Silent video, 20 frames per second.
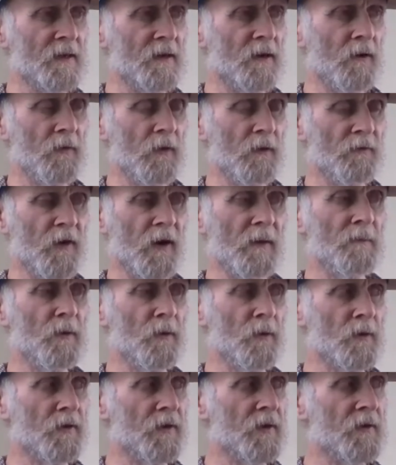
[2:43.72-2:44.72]
on the
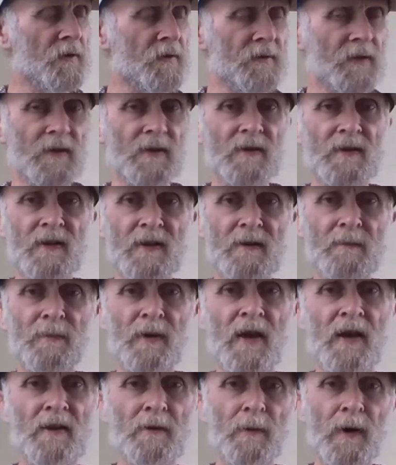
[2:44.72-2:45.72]
fretboard. It can
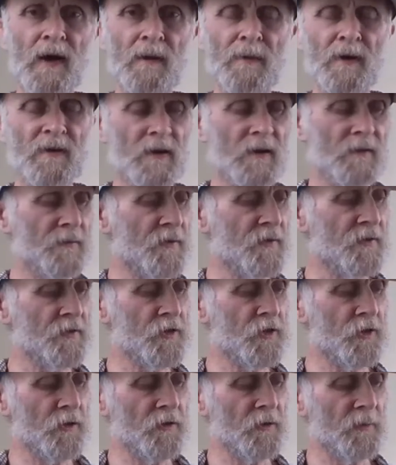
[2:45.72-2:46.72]
be anywhere, but I
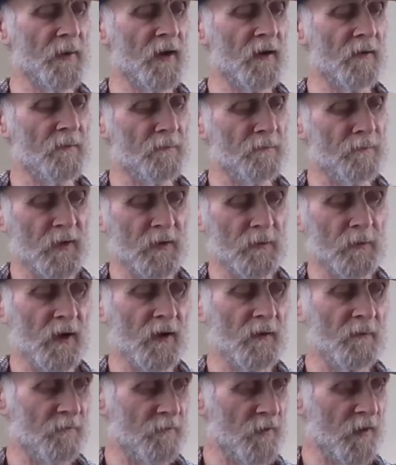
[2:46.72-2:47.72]
choose about
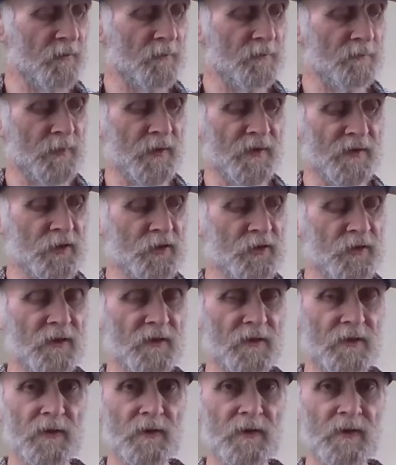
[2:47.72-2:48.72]
midway. Fifth position
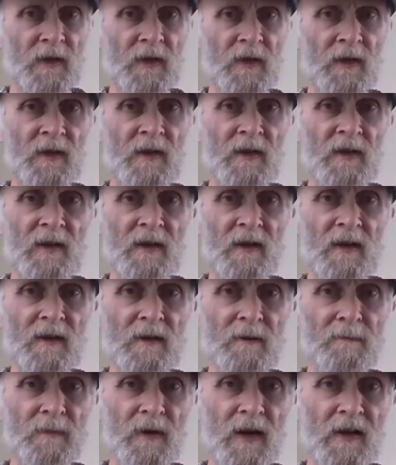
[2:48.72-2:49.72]
is good.
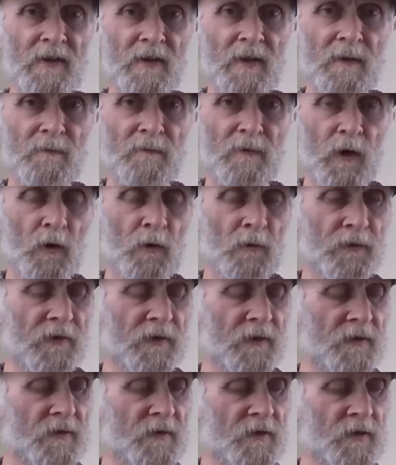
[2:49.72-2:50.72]
And it
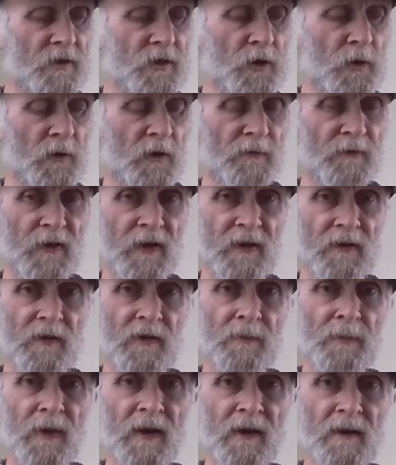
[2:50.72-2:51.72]
involves two of the
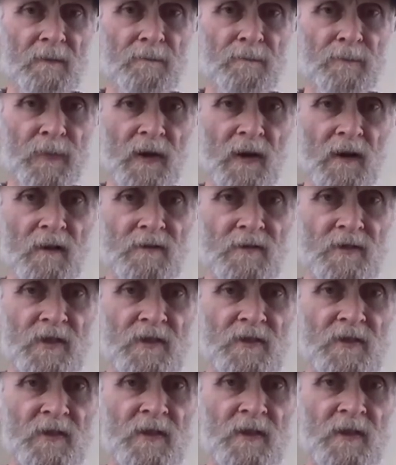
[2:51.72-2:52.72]
fingers being
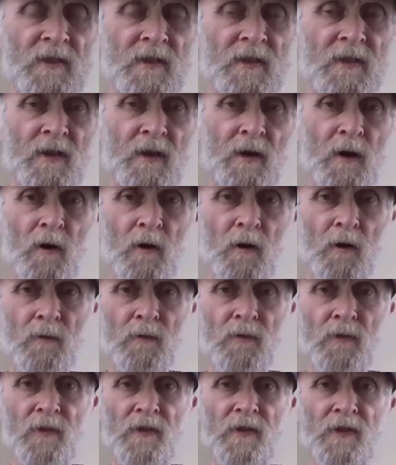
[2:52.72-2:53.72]
planted
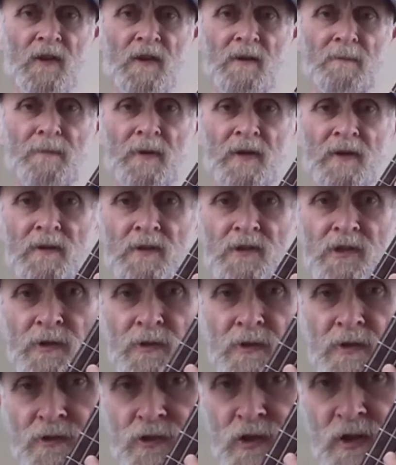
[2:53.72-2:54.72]
on the middle
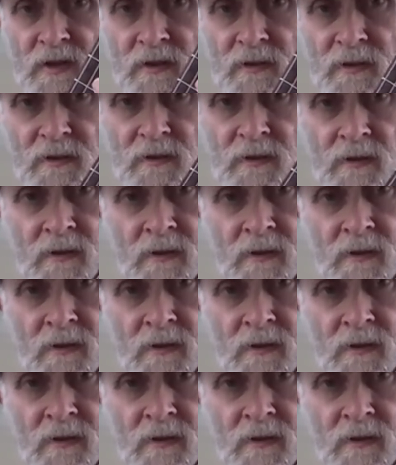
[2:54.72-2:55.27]
two strings.